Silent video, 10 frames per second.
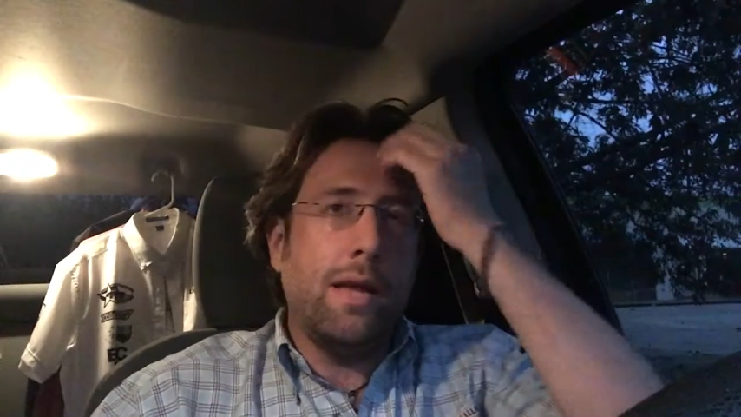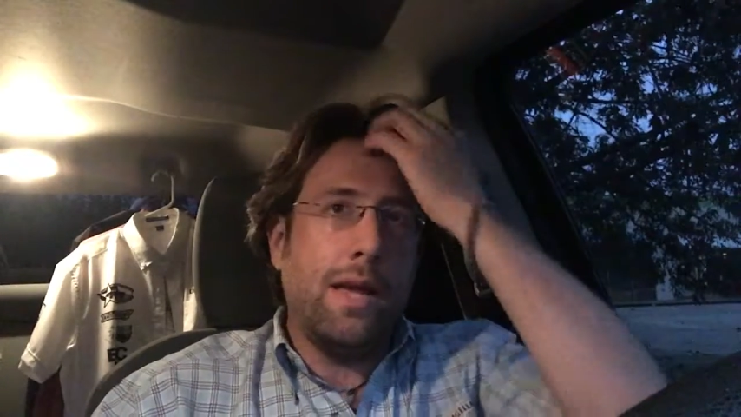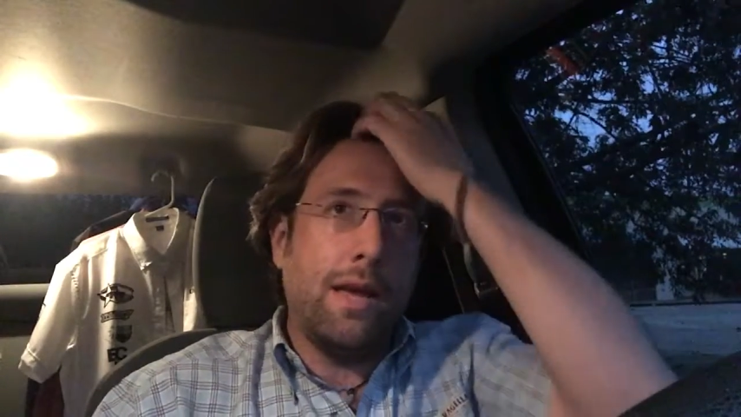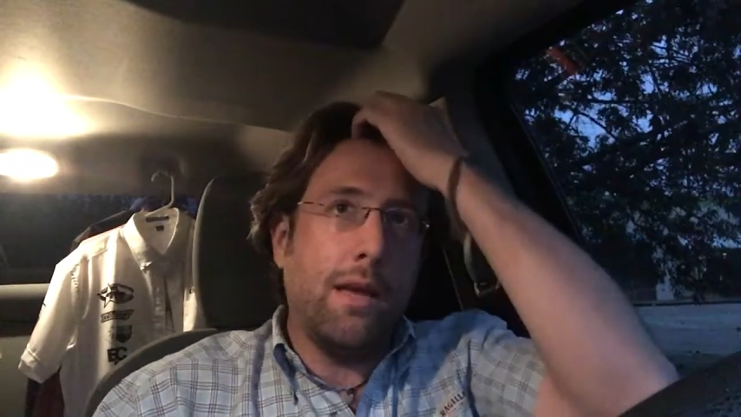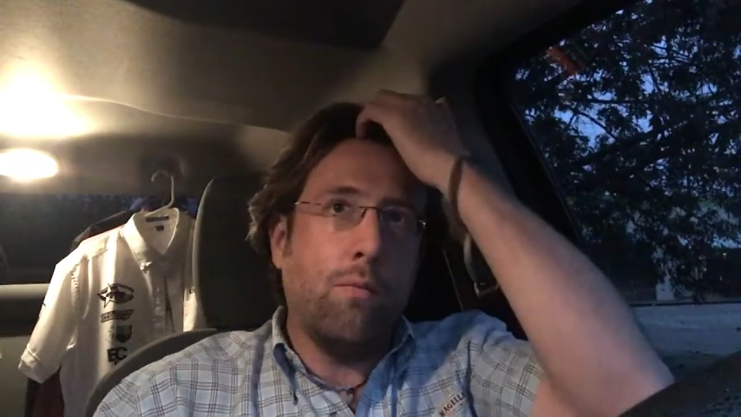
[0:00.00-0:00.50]

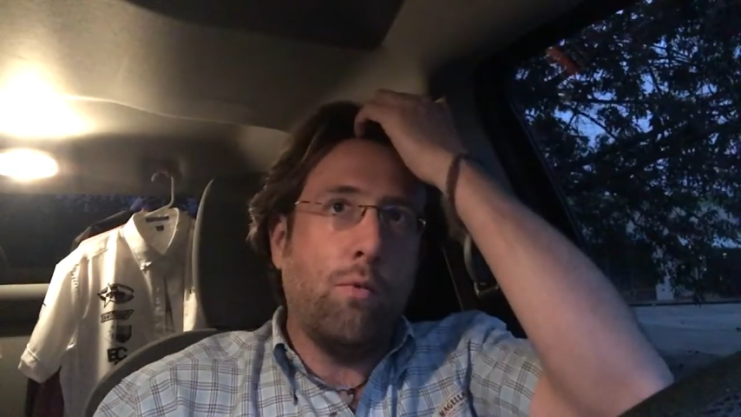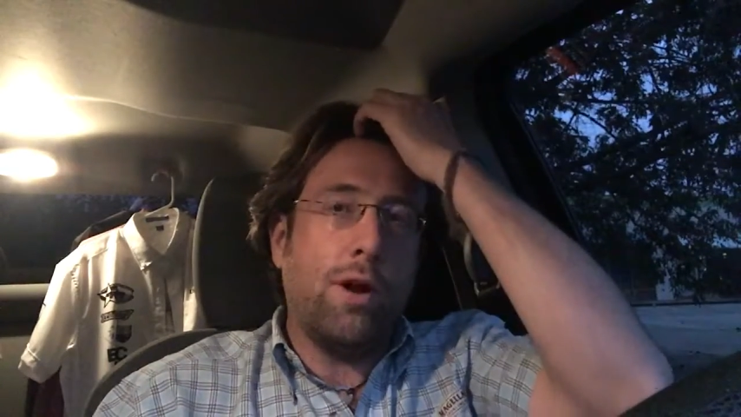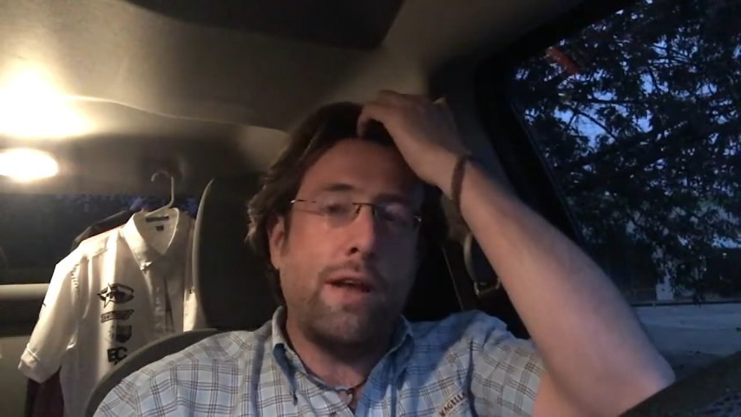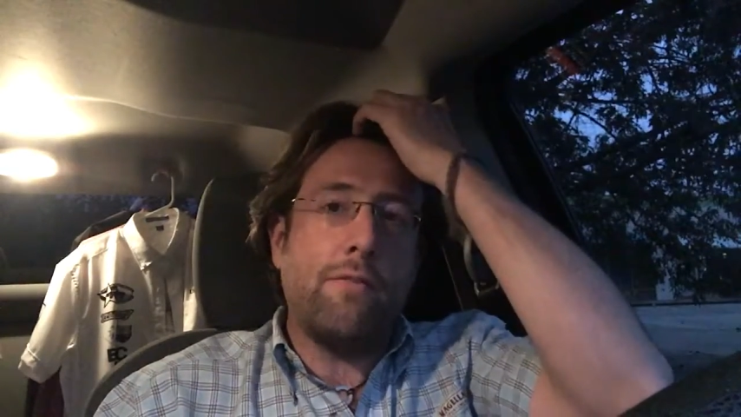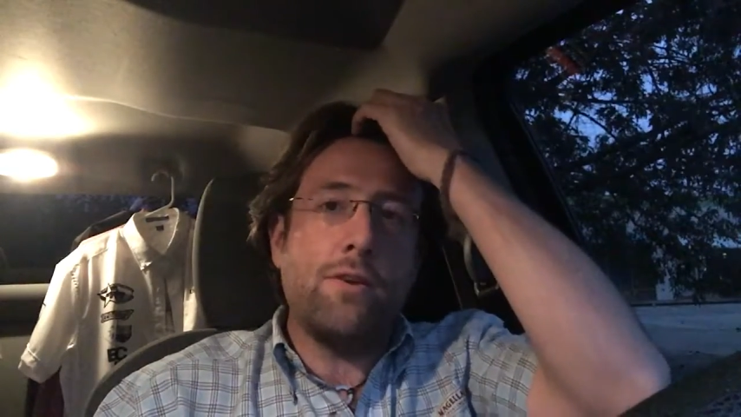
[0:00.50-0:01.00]
in
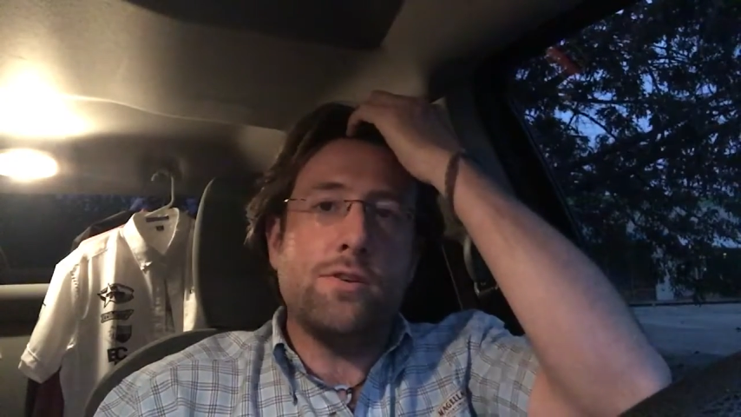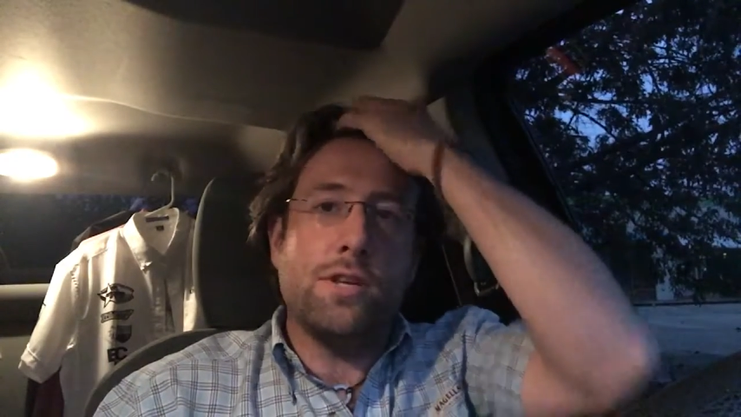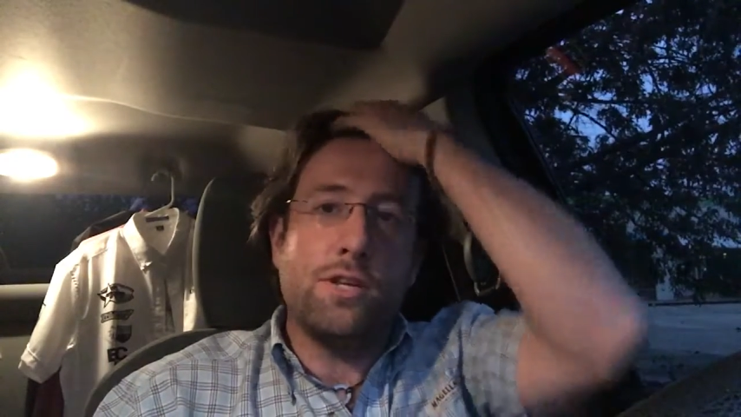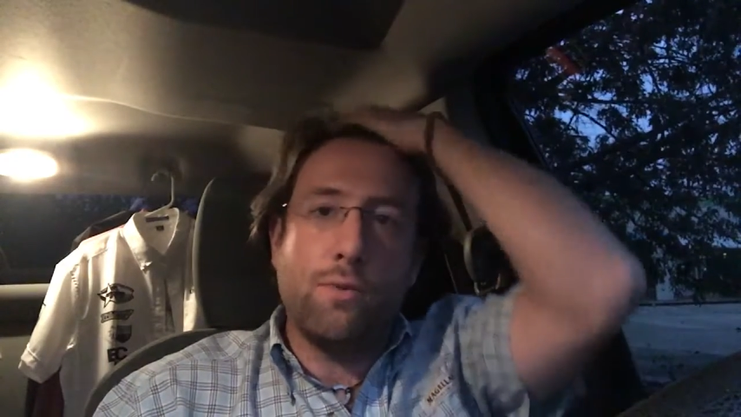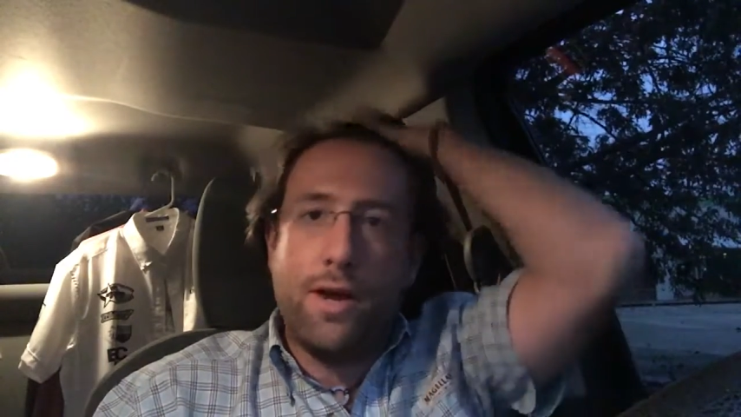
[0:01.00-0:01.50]
whatever your
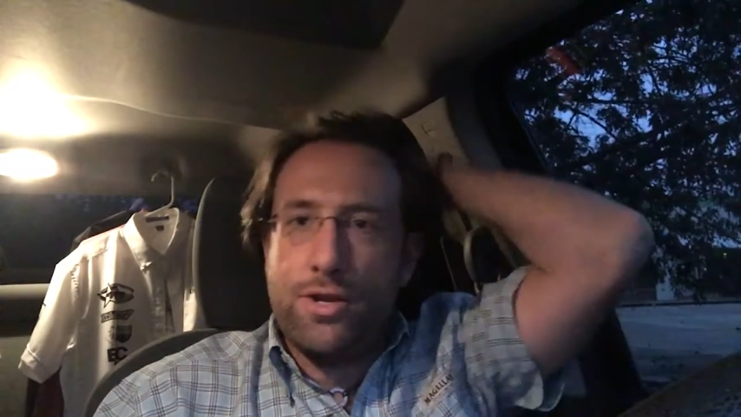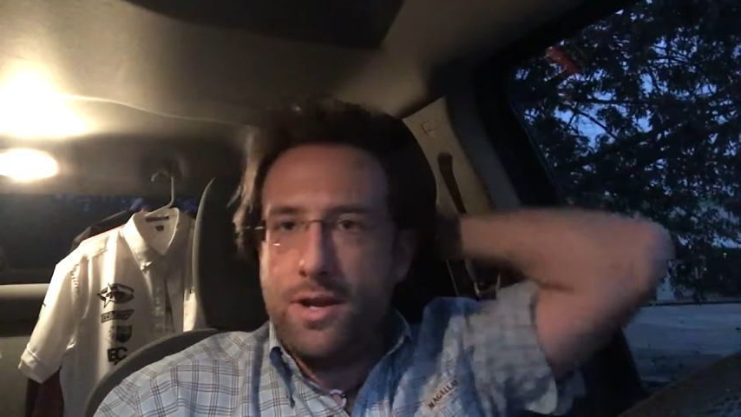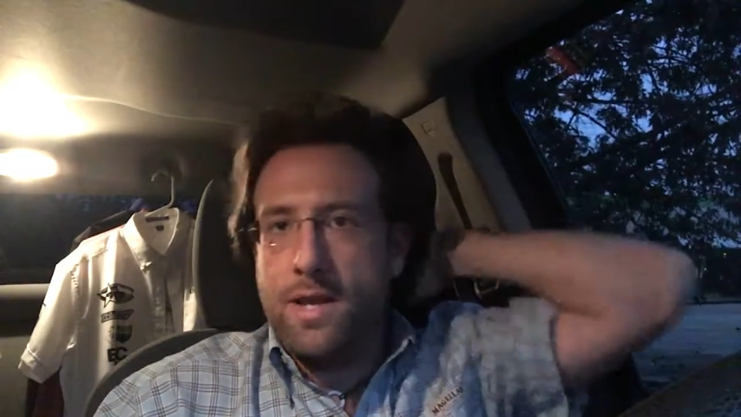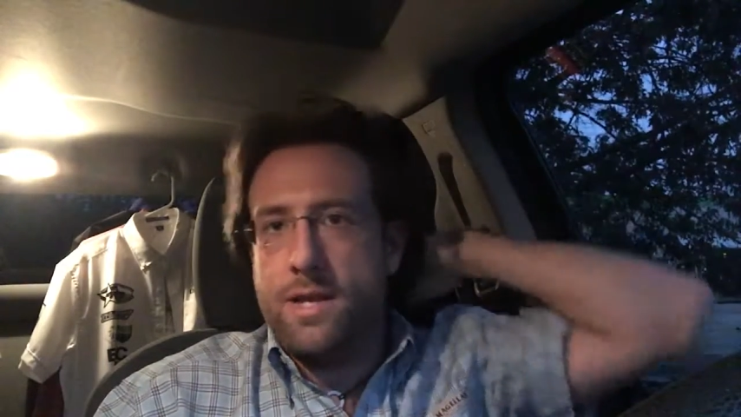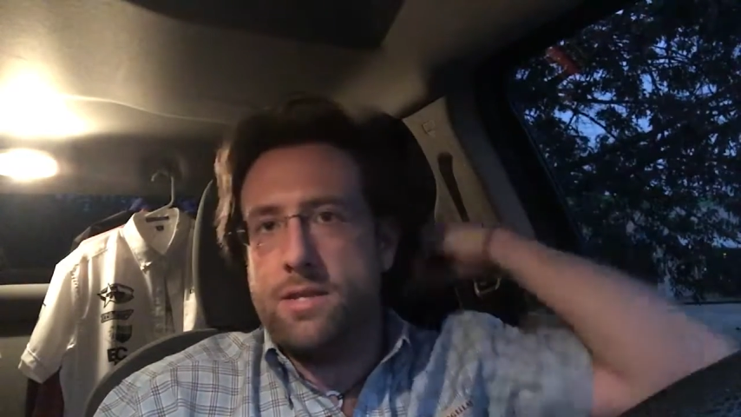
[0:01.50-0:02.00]
situation
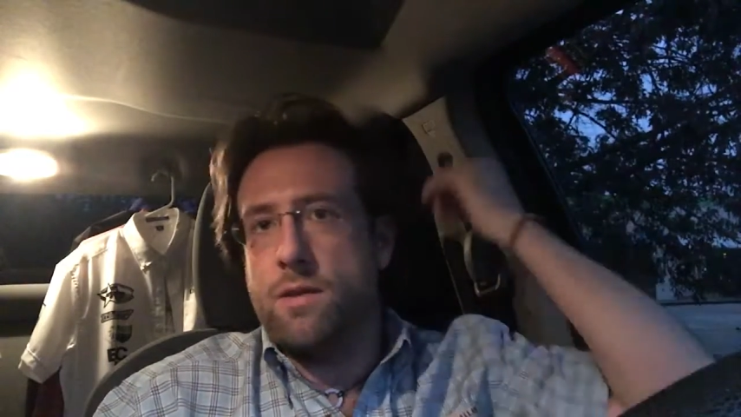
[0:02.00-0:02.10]
is,